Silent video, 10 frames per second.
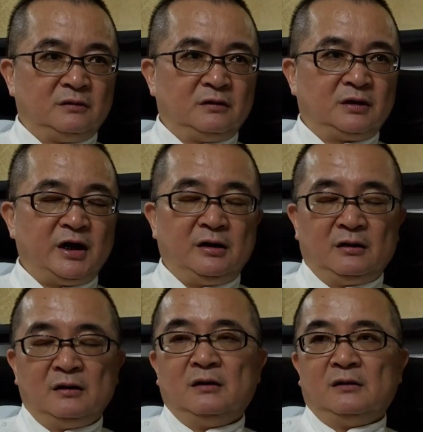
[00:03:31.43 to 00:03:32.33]
Okay?
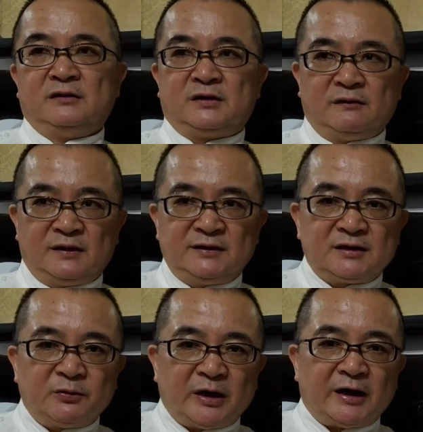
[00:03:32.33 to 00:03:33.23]
So this
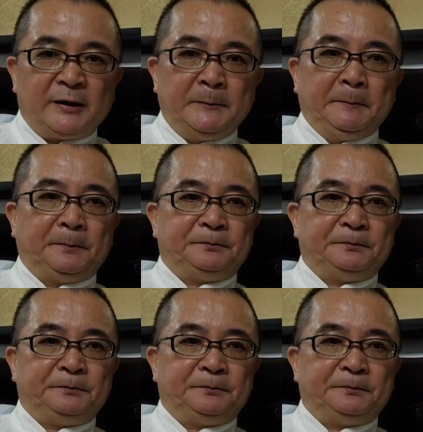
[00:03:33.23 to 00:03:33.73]
is why